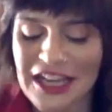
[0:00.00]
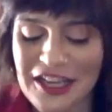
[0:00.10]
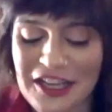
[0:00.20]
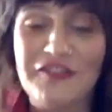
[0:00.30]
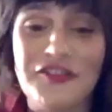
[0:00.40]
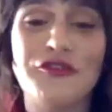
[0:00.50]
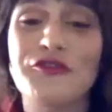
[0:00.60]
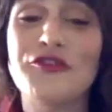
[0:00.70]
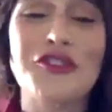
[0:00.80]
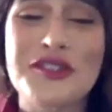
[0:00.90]
If you
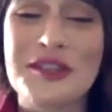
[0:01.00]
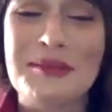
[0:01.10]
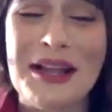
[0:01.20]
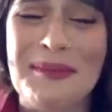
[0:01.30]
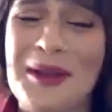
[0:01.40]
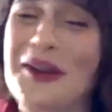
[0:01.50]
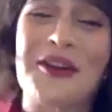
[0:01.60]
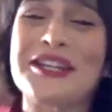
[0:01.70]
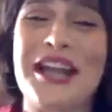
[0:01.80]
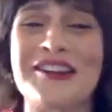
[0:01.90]
screw something up on
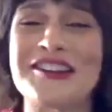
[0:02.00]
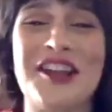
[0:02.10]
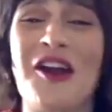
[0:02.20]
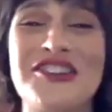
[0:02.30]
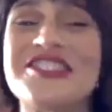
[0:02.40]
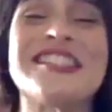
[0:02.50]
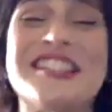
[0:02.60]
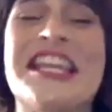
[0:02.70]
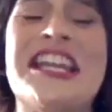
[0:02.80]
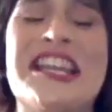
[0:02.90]
curly hair, it's harder to
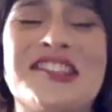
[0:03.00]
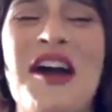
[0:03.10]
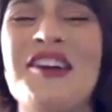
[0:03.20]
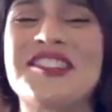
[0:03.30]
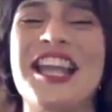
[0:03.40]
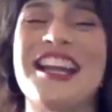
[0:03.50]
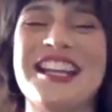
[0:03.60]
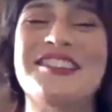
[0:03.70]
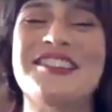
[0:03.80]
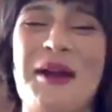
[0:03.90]
see. So I'll say
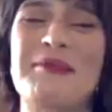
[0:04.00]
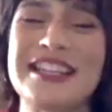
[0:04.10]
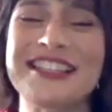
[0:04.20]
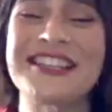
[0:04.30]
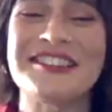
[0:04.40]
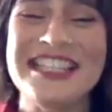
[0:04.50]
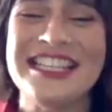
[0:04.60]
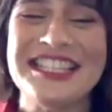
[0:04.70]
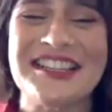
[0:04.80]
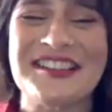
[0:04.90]
it's probably a little
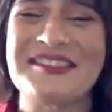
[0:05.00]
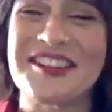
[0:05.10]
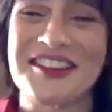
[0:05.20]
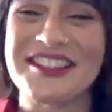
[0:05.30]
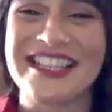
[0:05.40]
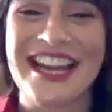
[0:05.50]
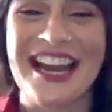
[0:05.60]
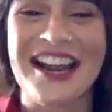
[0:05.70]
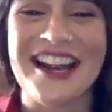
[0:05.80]
easier with curly hair.